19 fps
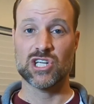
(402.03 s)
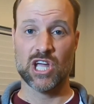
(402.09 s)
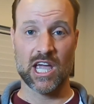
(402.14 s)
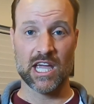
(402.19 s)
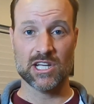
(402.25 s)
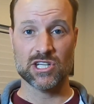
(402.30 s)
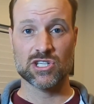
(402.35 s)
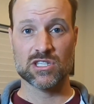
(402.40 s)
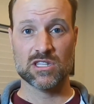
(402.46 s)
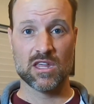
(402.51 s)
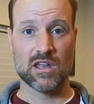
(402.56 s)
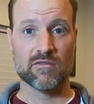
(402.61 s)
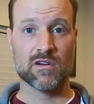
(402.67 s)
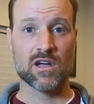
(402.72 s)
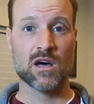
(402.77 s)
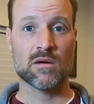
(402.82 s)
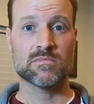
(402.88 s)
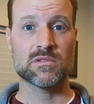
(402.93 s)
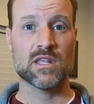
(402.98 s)
changes that have
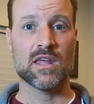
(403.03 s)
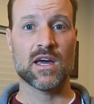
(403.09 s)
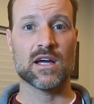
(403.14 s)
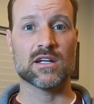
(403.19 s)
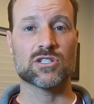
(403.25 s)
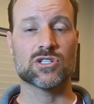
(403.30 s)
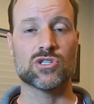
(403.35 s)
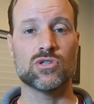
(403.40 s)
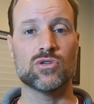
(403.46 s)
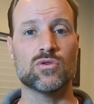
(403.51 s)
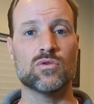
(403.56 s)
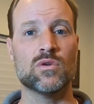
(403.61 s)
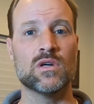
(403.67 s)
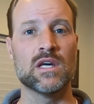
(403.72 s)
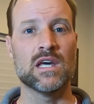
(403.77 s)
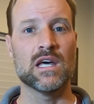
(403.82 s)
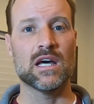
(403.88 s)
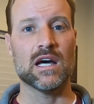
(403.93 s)
come to that shoe,